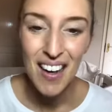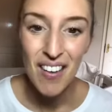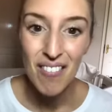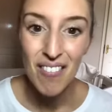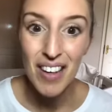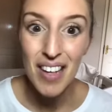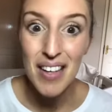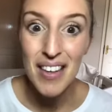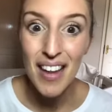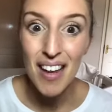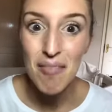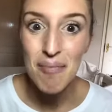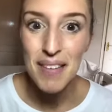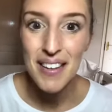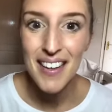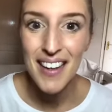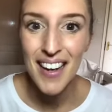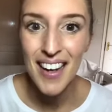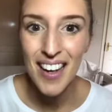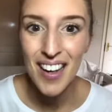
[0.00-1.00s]
We then
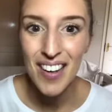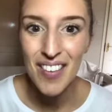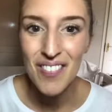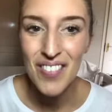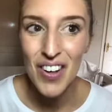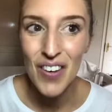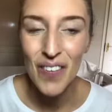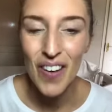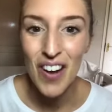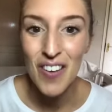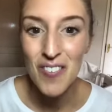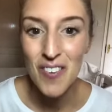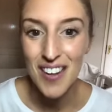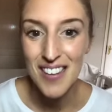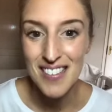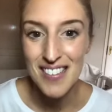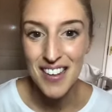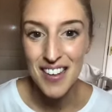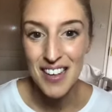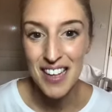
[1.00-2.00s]
became great
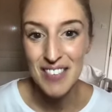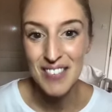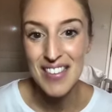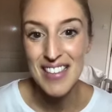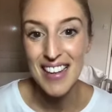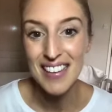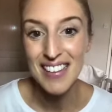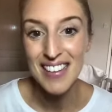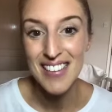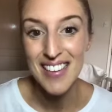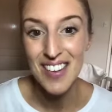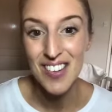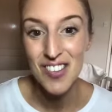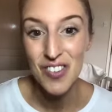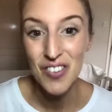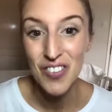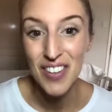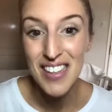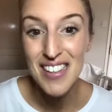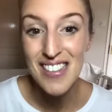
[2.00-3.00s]
friends. Her name is
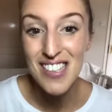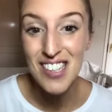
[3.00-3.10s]
Alexandra Reese.